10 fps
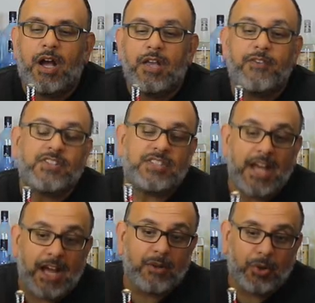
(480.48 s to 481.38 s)
If it's
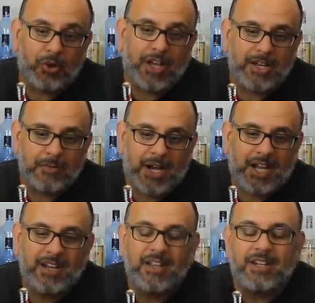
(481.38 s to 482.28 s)
not a bowline
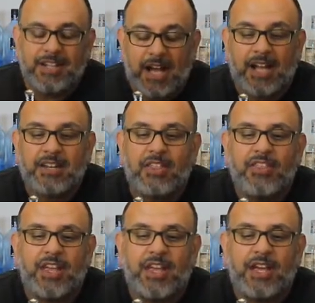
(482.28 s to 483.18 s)
knot,
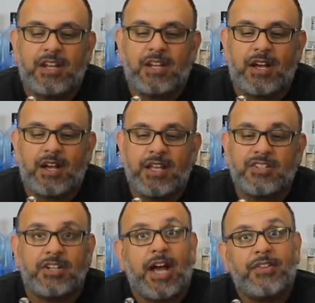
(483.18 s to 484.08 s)
then it's
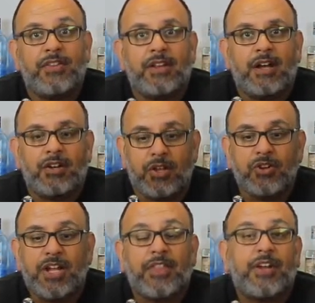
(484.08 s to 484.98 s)
another
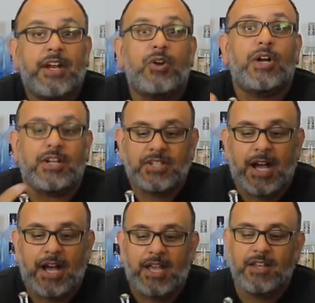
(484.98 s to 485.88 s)
knot that I know how to
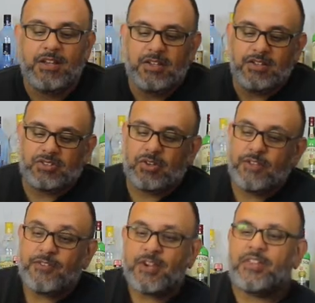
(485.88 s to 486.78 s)
tie. So I
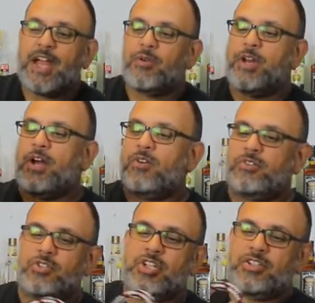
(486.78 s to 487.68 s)
figured that one out.
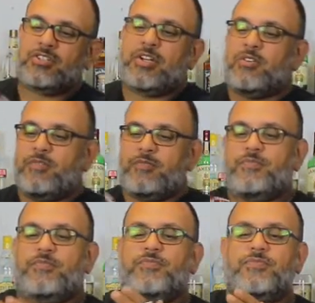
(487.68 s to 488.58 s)
So check this out.
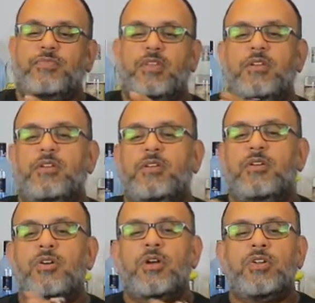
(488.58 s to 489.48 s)

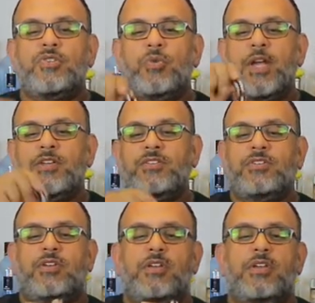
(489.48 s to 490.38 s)
Go around
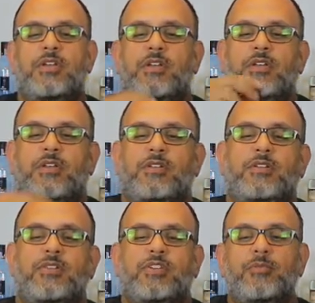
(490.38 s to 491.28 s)
twice.
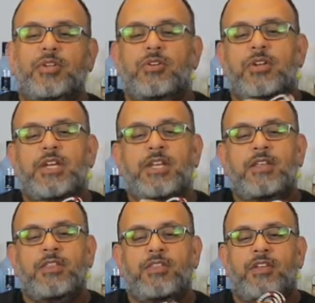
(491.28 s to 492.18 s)
This comes
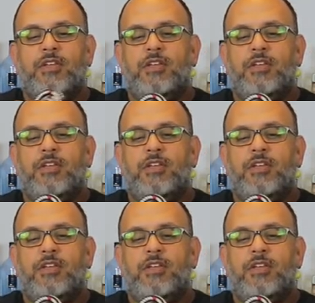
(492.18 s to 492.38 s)
underneath.